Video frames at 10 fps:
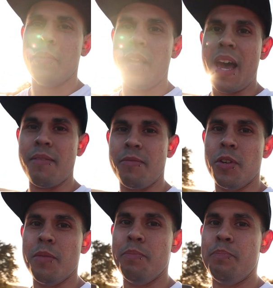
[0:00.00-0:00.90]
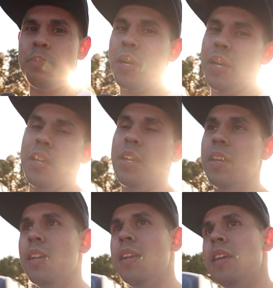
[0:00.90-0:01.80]
platform, but
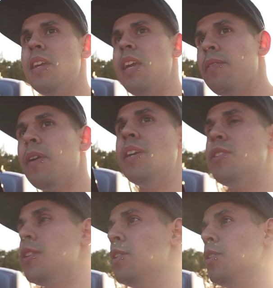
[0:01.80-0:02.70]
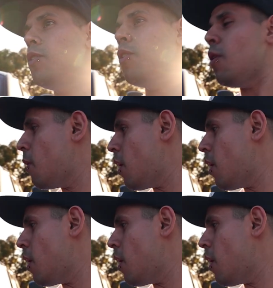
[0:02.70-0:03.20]
if I do,